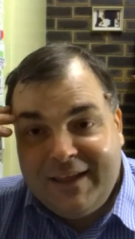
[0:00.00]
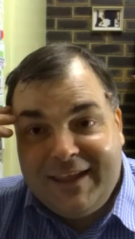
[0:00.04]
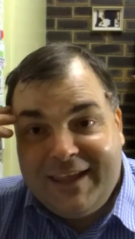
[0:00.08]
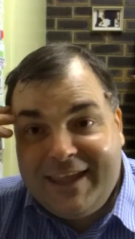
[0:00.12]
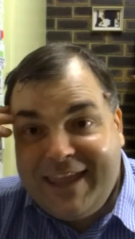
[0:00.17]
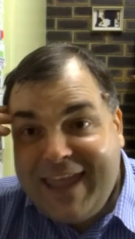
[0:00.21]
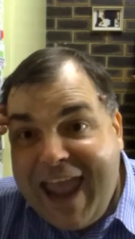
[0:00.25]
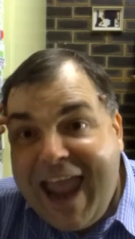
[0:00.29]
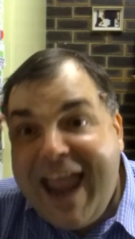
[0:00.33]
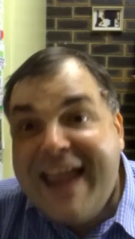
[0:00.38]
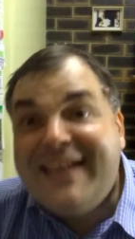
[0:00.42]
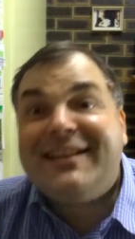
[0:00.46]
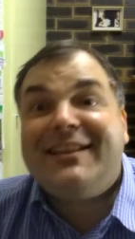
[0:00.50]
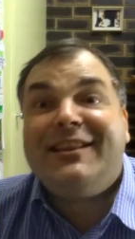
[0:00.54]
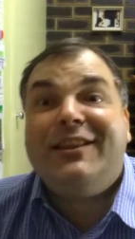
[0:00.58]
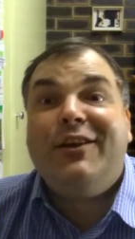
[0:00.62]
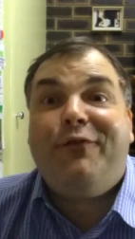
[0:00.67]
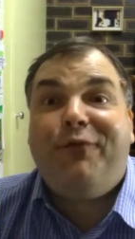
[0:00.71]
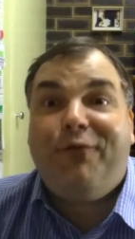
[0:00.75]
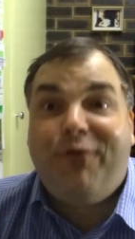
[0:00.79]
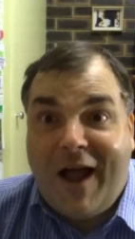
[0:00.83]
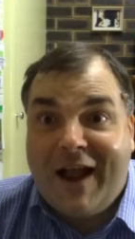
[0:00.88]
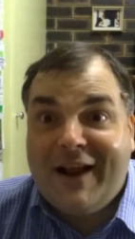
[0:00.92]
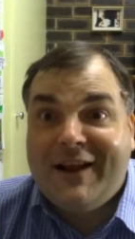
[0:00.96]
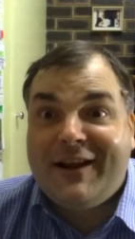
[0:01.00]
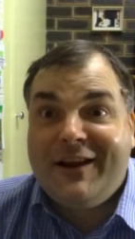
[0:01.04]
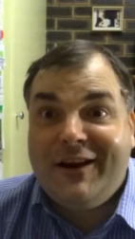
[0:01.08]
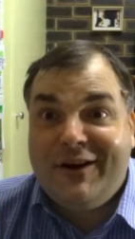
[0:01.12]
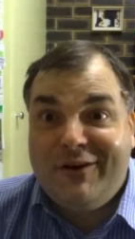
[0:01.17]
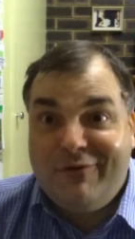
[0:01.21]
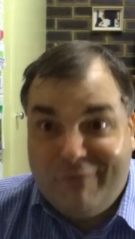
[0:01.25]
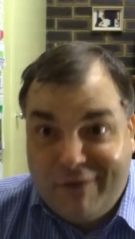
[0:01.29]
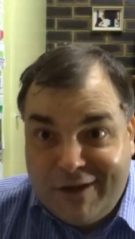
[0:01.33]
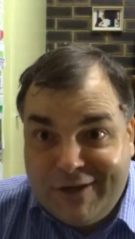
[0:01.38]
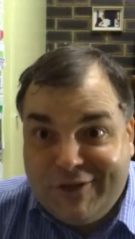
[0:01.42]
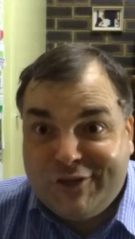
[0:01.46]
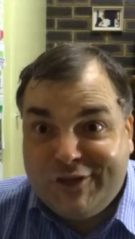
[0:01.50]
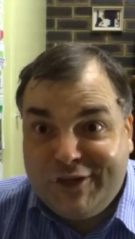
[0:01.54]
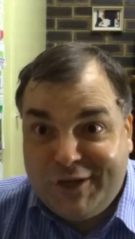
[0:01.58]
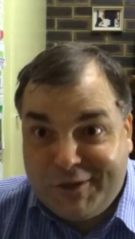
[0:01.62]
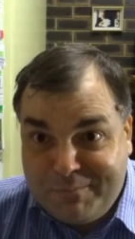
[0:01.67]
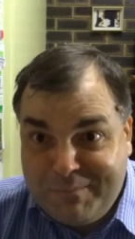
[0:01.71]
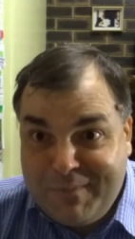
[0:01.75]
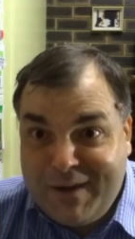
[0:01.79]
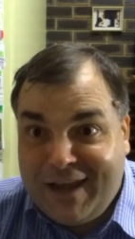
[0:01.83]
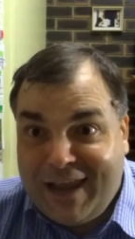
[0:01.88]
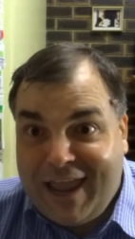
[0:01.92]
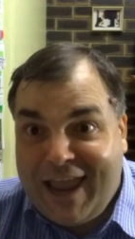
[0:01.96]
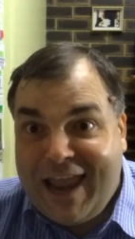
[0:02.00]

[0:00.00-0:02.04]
Get the fucking Richard Mille.